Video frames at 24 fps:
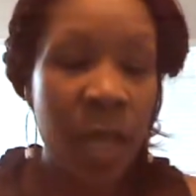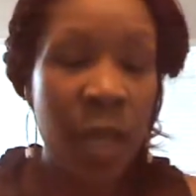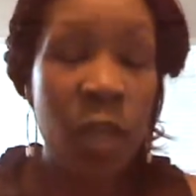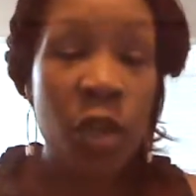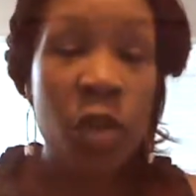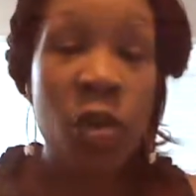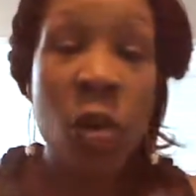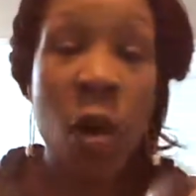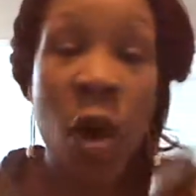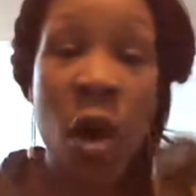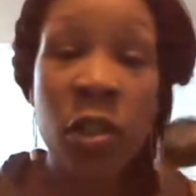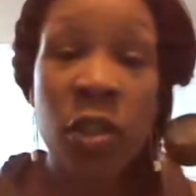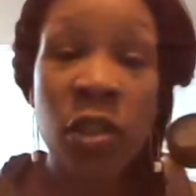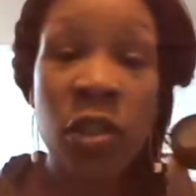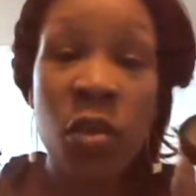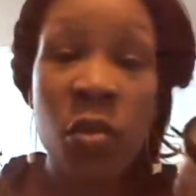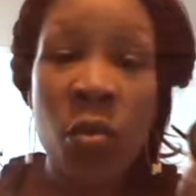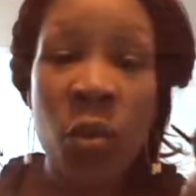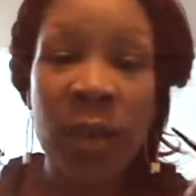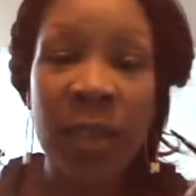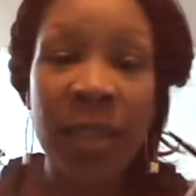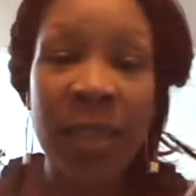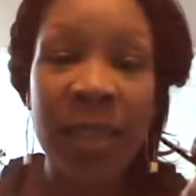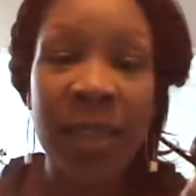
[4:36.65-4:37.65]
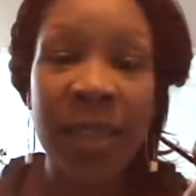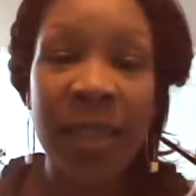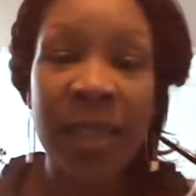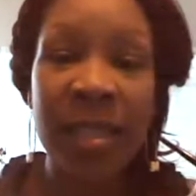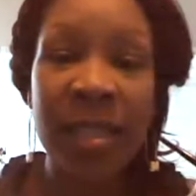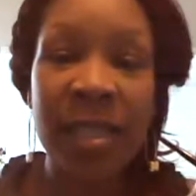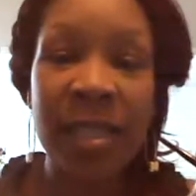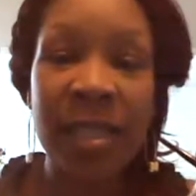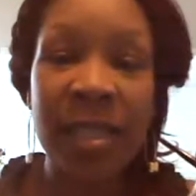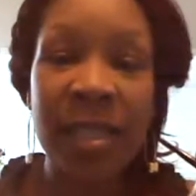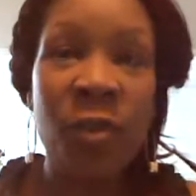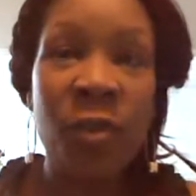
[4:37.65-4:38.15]
You also want to get
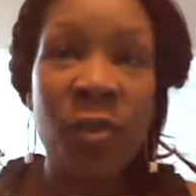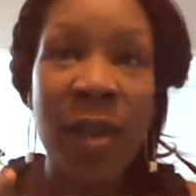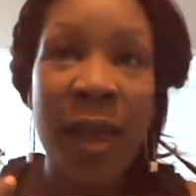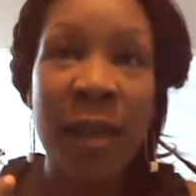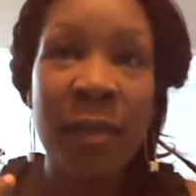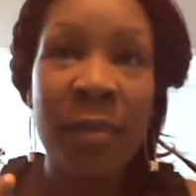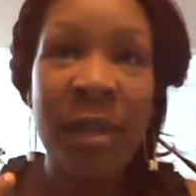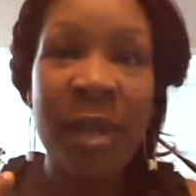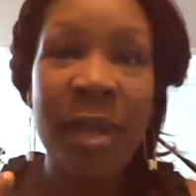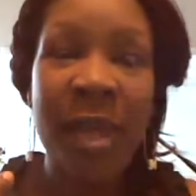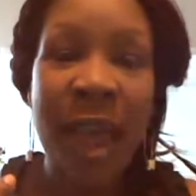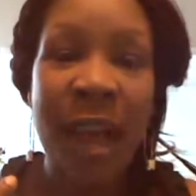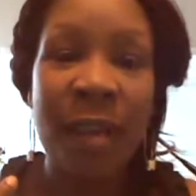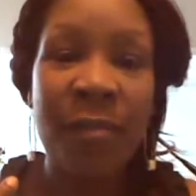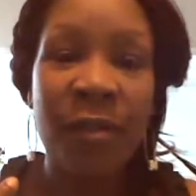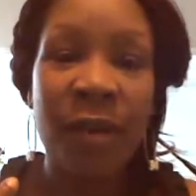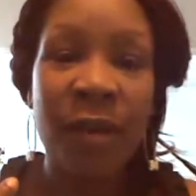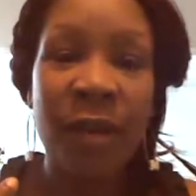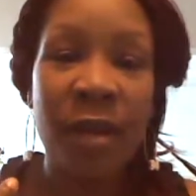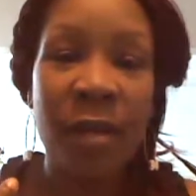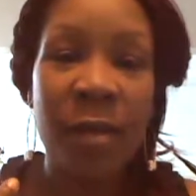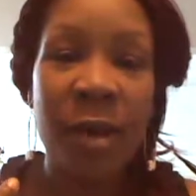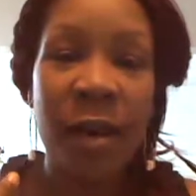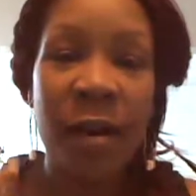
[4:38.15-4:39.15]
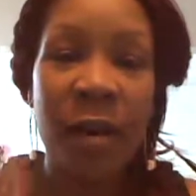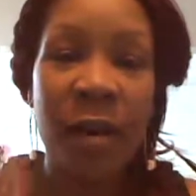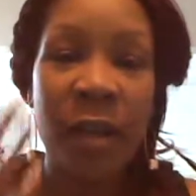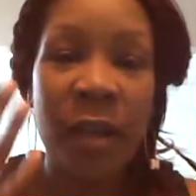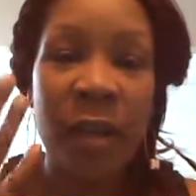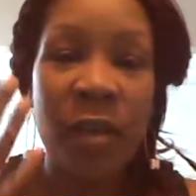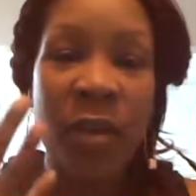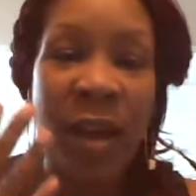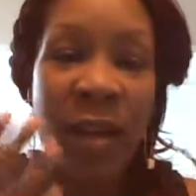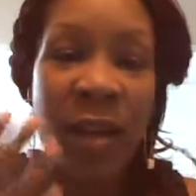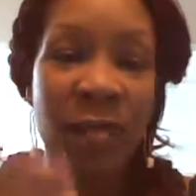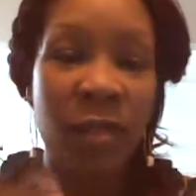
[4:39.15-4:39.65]
this if you're like me, African American,
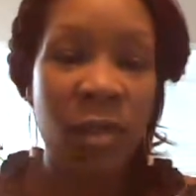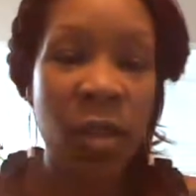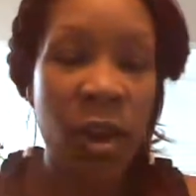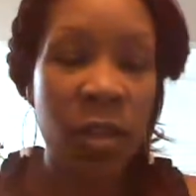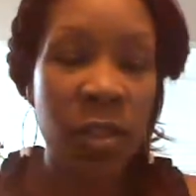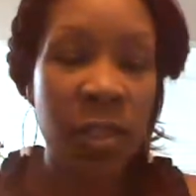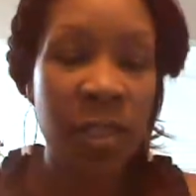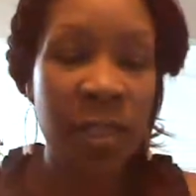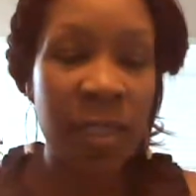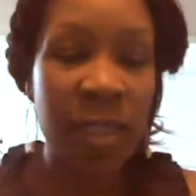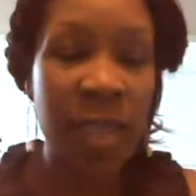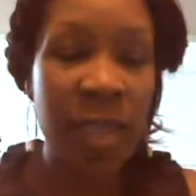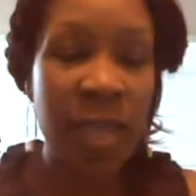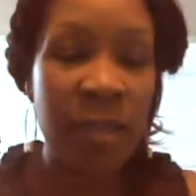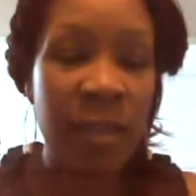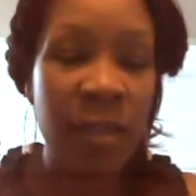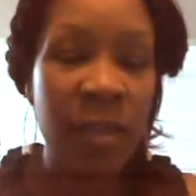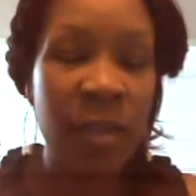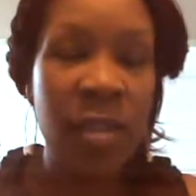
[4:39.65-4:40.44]
and you have dark skin.